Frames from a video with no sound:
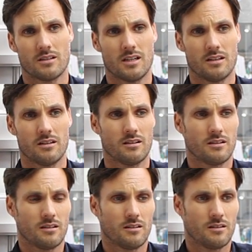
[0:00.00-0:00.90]
And
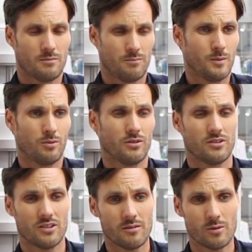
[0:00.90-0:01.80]
the people on
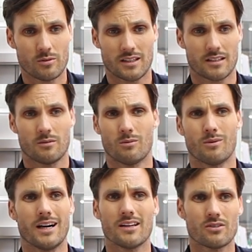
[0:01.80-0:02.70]
TV were like,
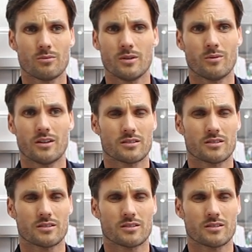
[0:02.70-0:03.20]
why should we wear